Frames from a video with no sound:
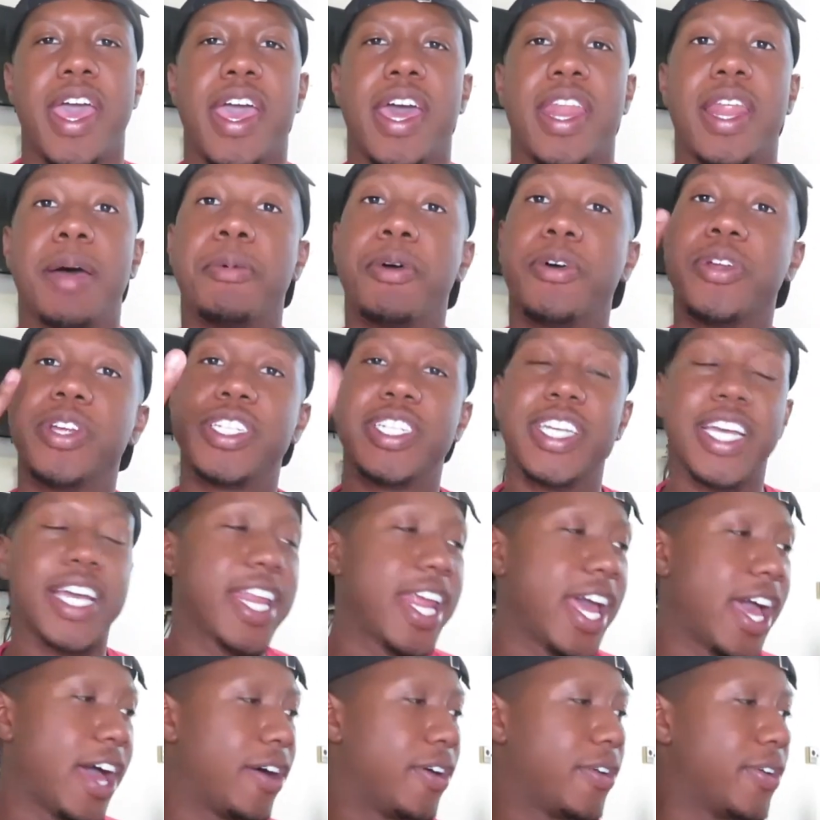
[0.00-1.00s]
And I'm going to check
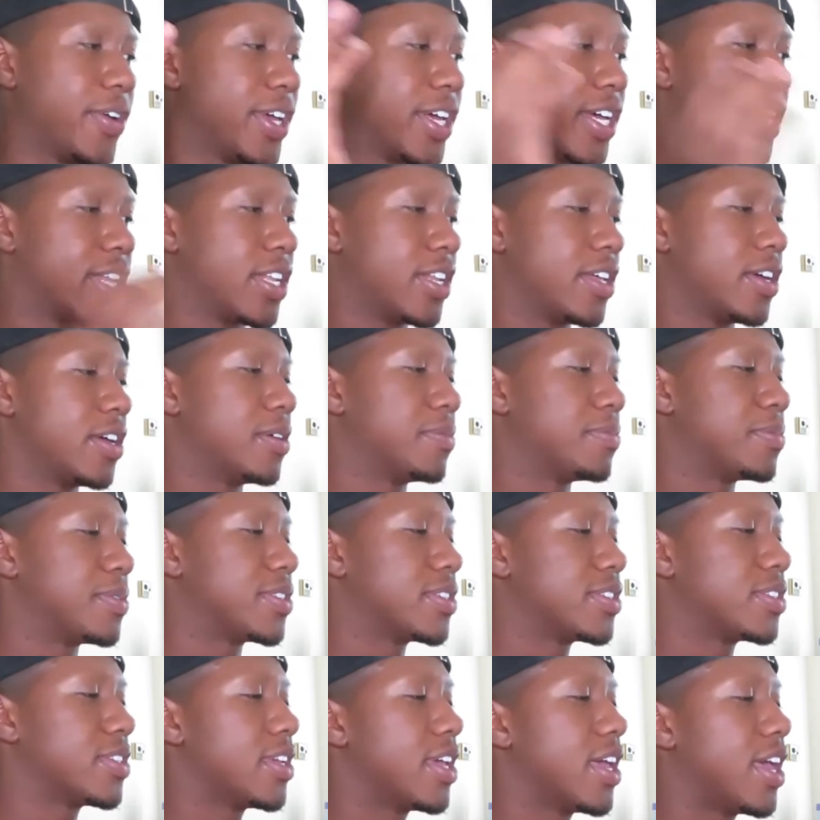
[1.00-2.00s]
it out.
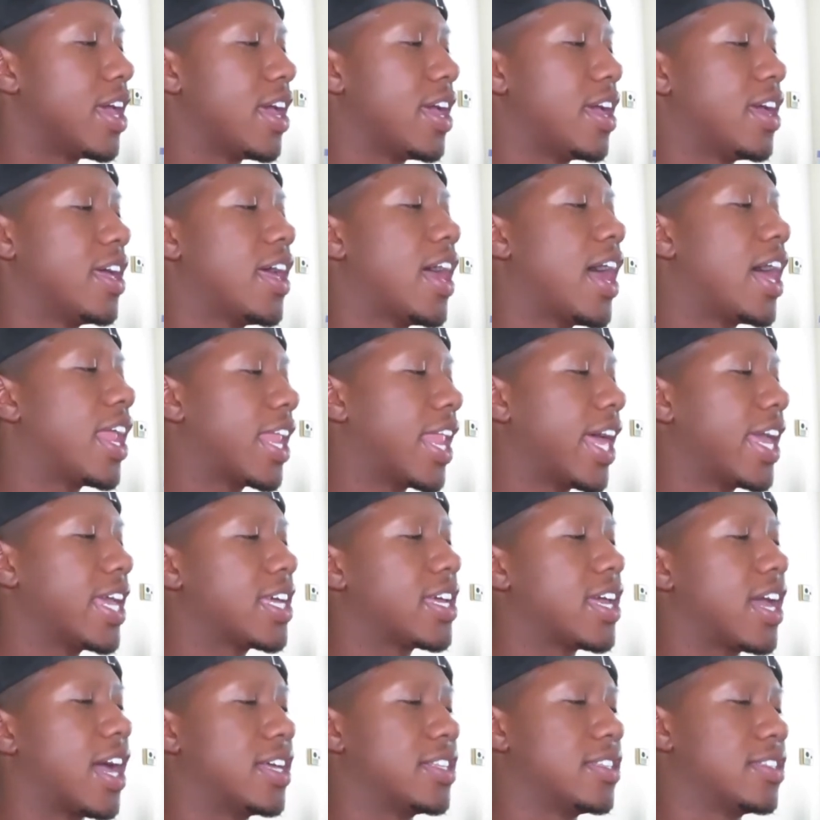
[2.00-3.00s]
Eclipse. I don't
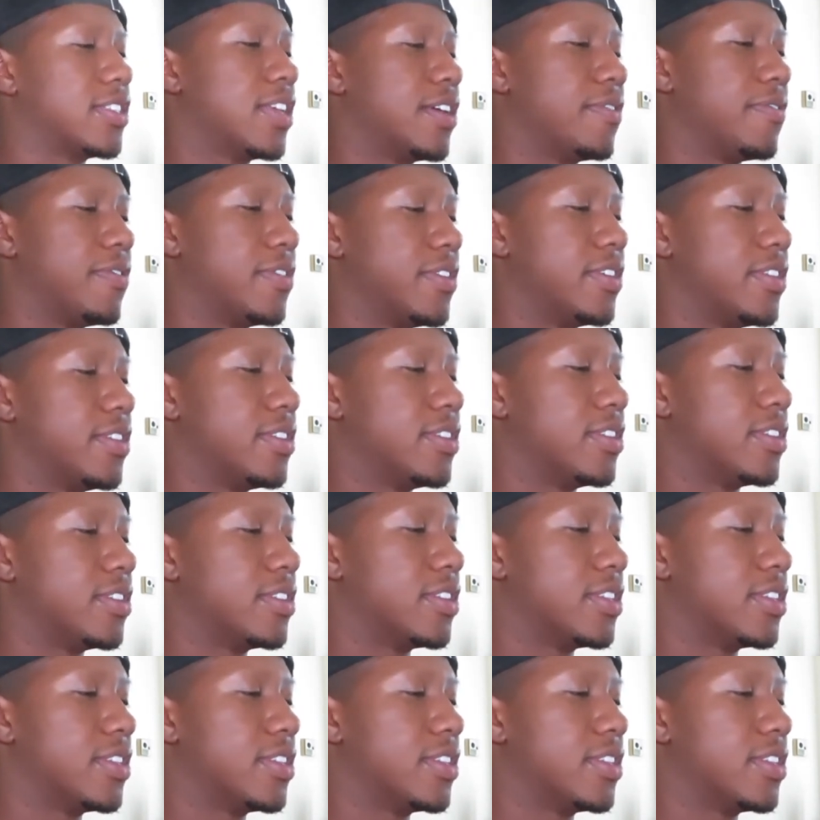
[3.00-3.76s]
like GOT7.